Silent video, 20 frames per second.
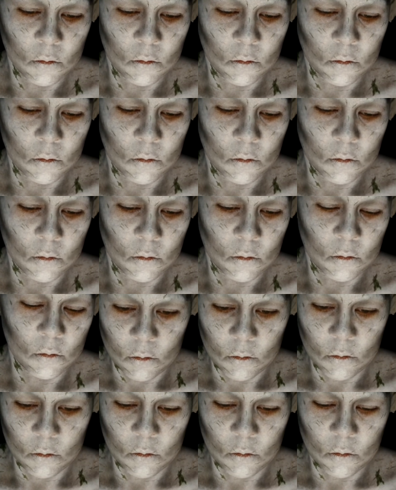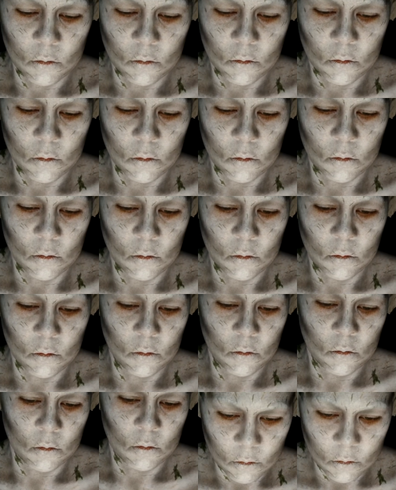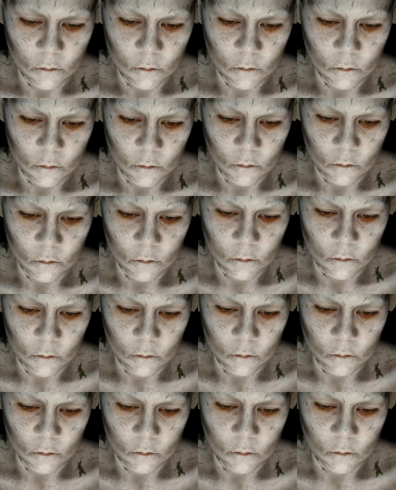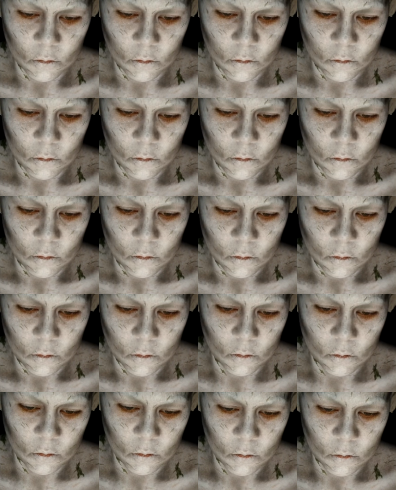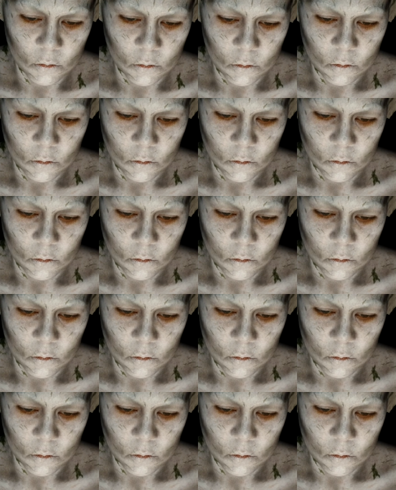No one is speaking in this clip.